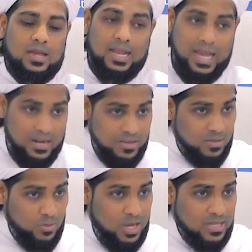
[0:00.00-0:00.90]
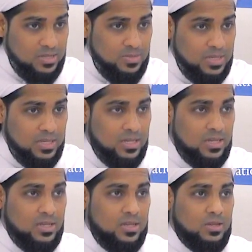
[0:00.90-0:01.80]
Al-Harith al-Muhasibi
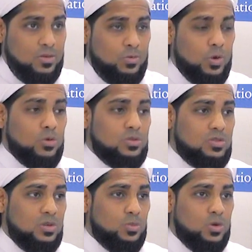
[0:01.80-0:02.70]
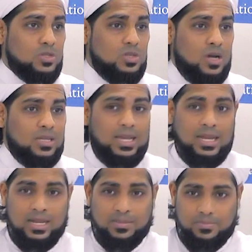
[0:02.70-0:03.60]
wrote some works on
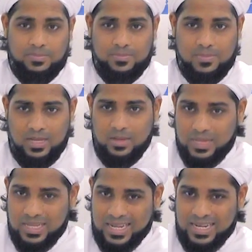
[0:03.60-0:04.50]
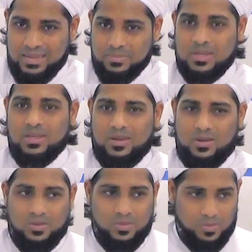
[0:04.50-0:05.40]
kalam. Ilm al-kalam,
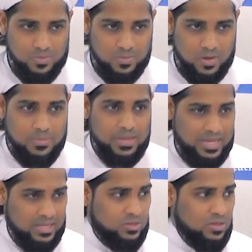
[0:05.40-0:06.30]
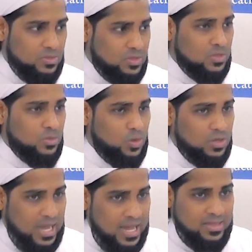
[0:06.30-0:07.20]
coming into the Muslim
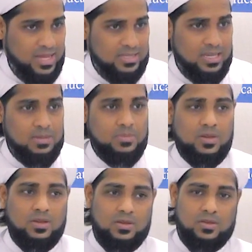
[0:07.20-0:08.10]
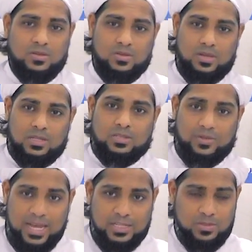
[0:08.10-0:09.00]
world at that time,
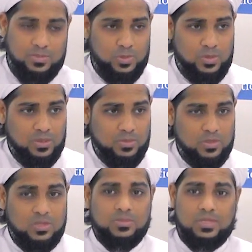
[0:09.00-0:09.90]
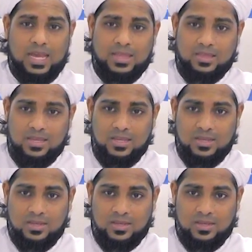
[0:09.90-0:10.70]
interaction between the Muslims and the